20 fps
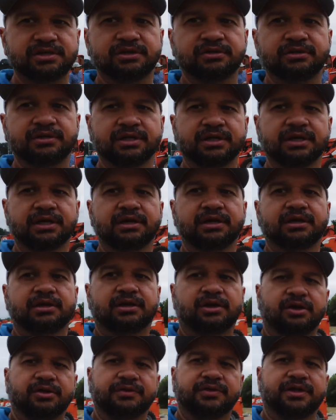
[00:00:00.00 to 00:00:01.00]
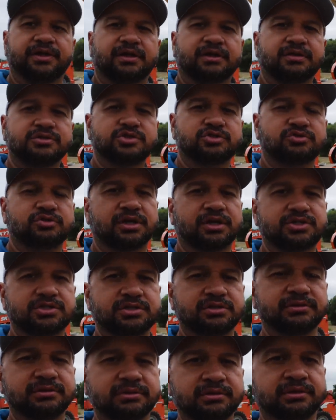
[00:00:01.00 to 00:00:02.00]
here, called the
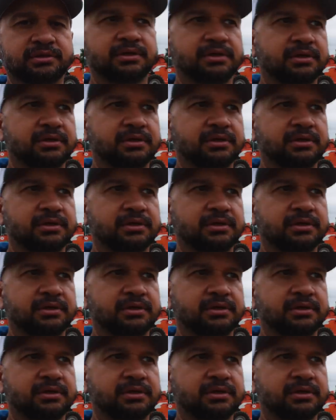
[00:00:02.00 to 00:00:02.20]
construction